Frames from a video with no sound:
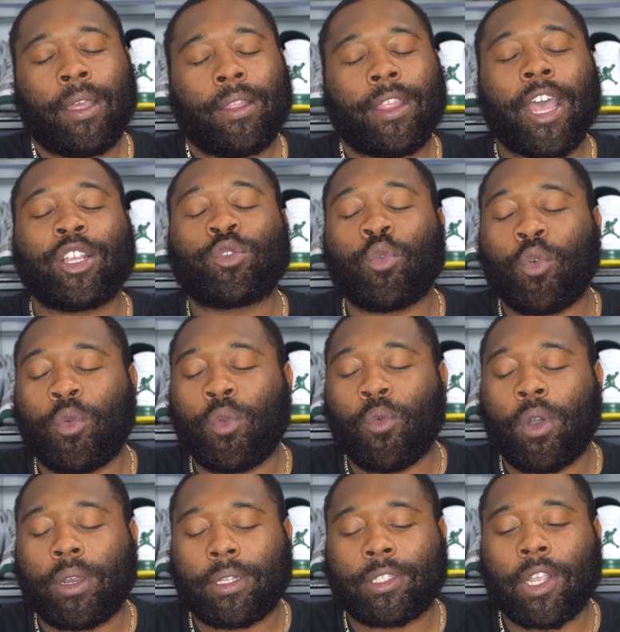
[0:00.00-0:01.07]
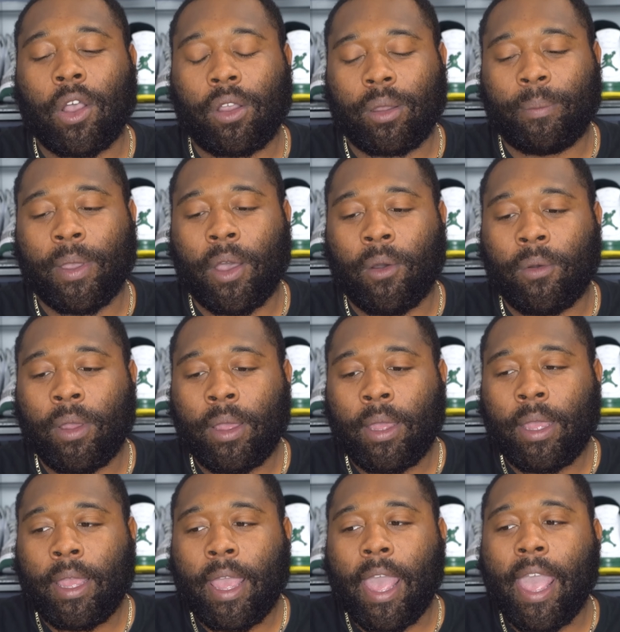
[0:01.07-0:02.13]
That's what we want to talk about.
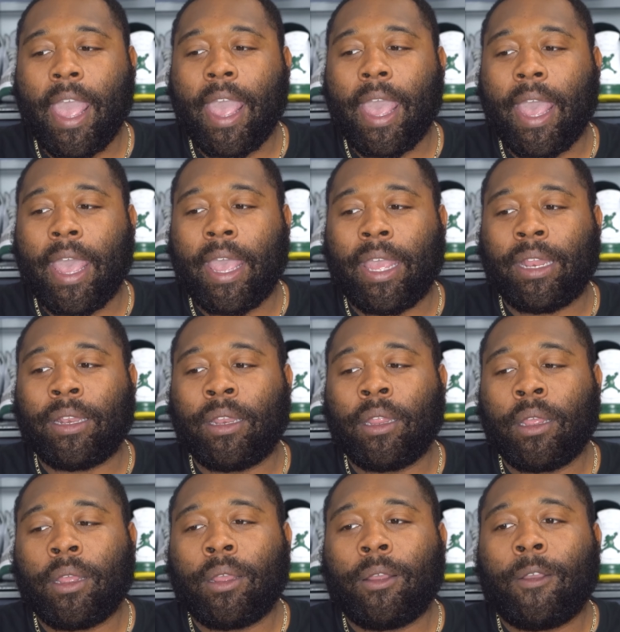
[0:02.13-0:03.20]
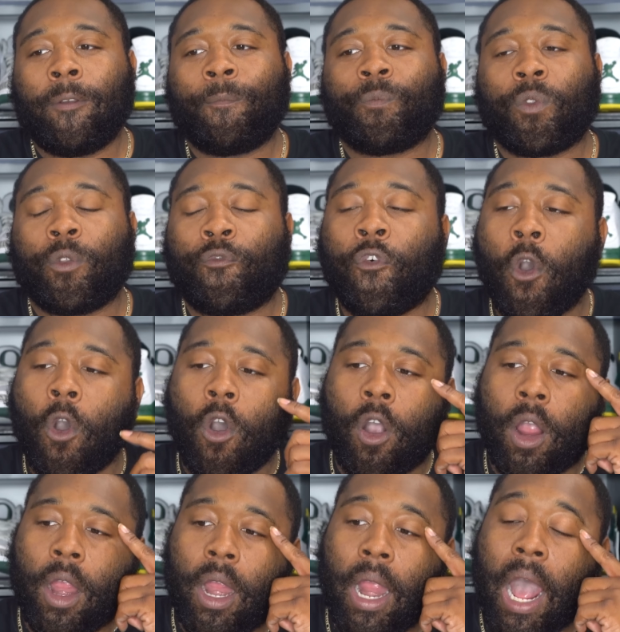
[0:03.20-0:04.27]
And for
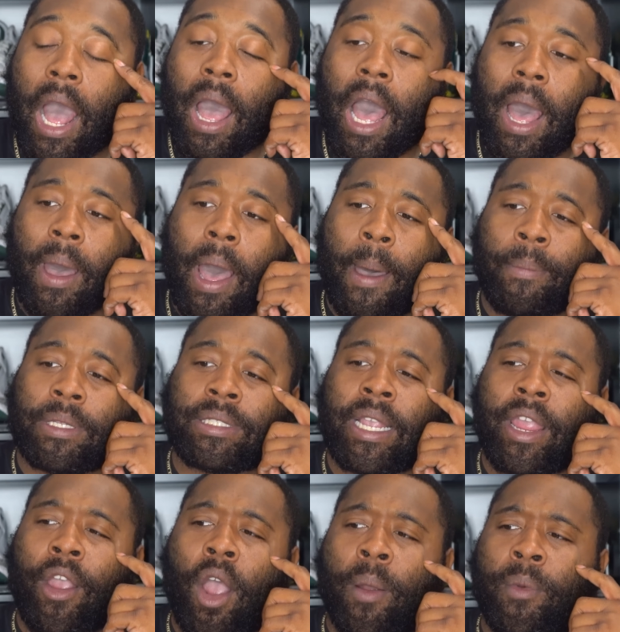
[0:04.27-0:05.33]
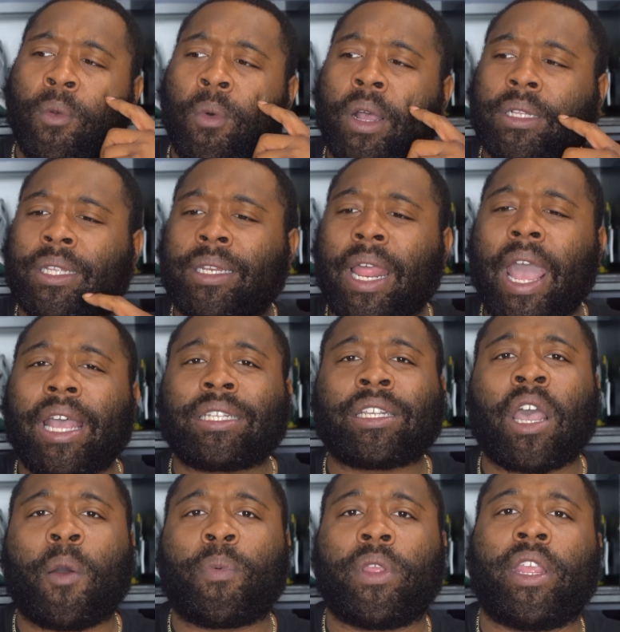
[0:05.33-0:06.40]
I'm gonna say, Army, what the last
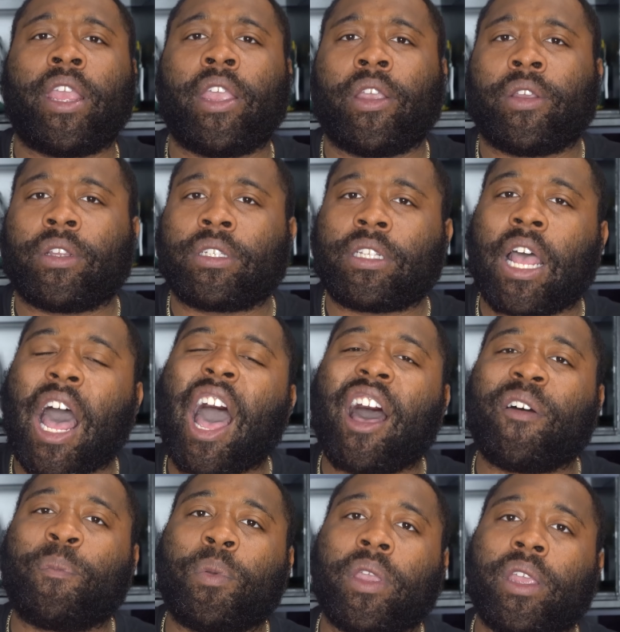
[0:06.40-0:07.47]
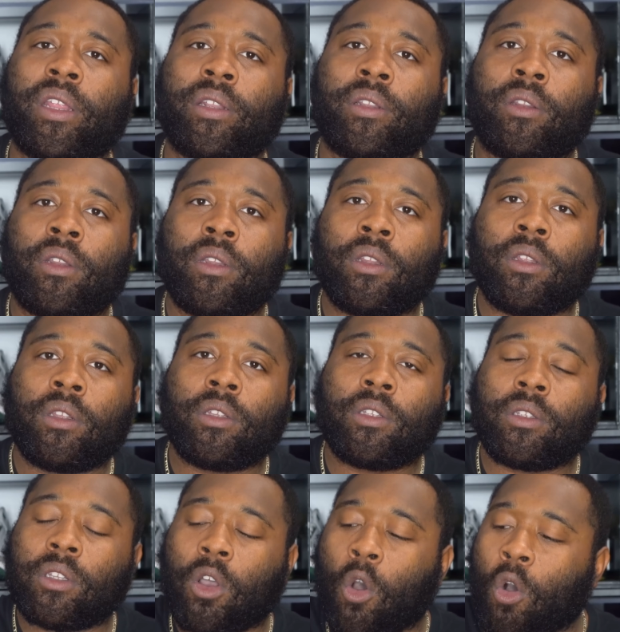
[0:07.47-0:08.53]
couple years I've been
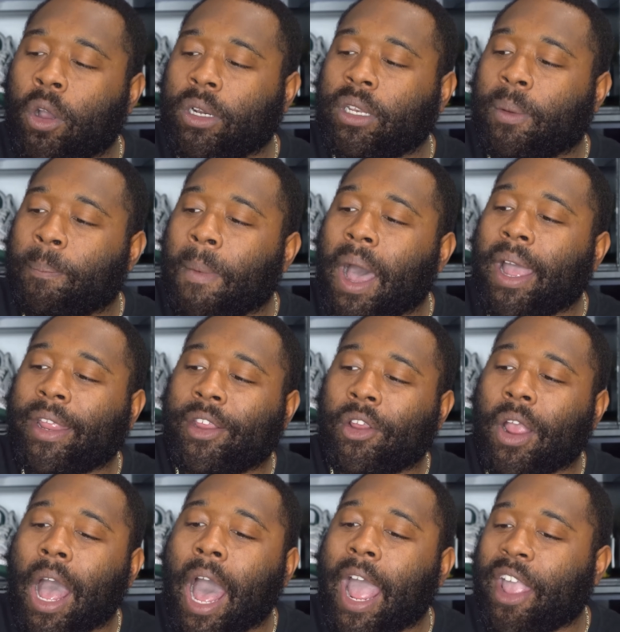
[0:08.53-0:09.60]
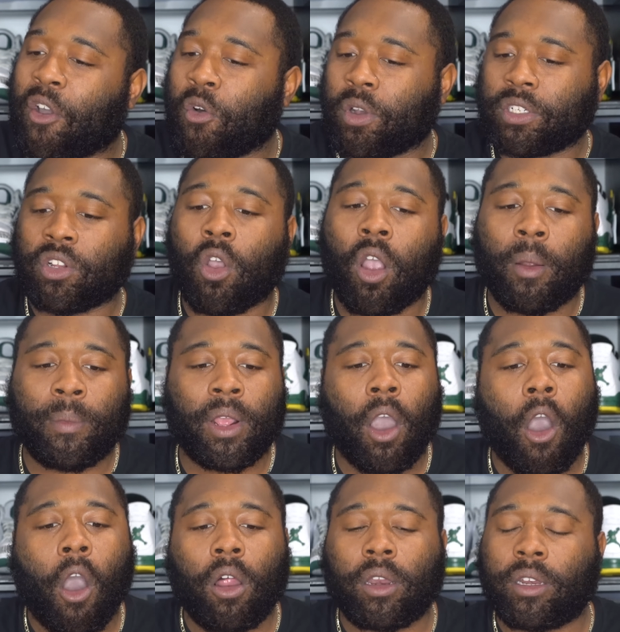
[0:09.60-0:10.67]
on the My Year high horse, Army.
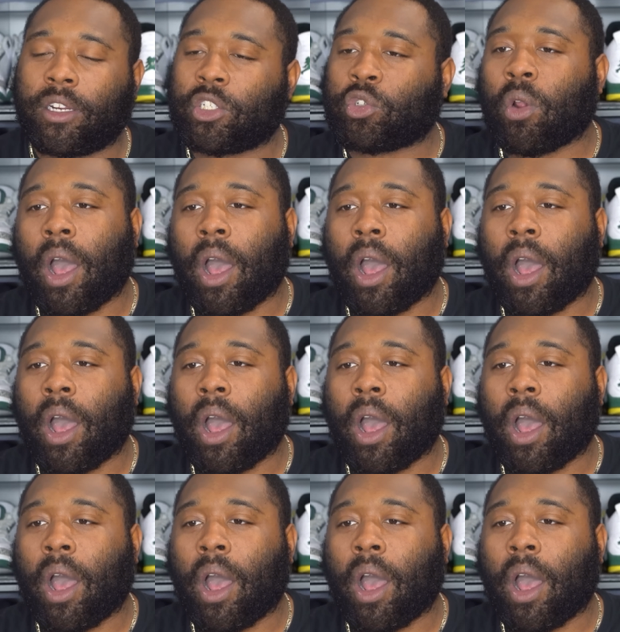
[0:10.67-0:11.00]
All of the My